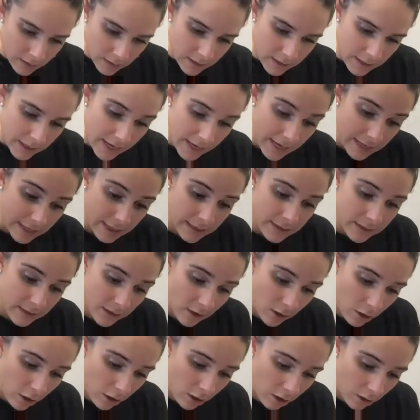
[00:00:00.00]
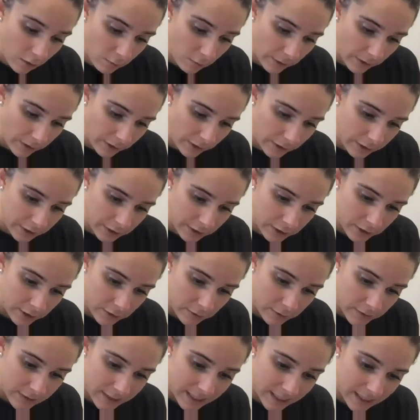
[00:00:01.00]
That is all we are going to
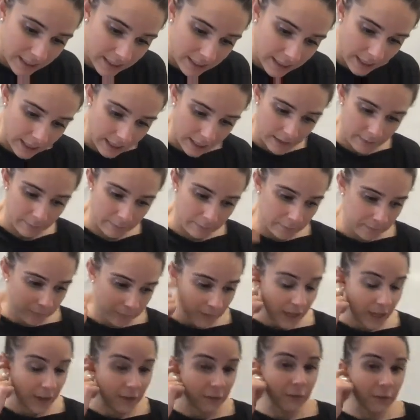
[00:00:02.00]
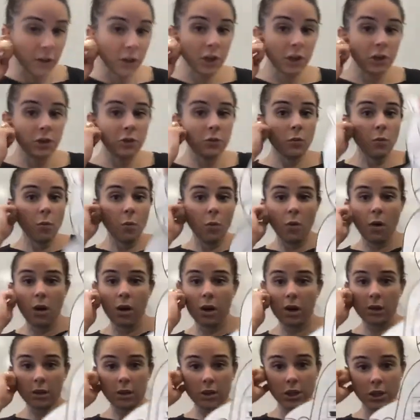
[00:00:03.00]
do today. If you
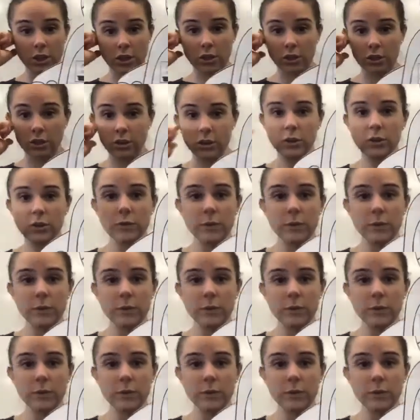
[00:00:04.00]
want to glue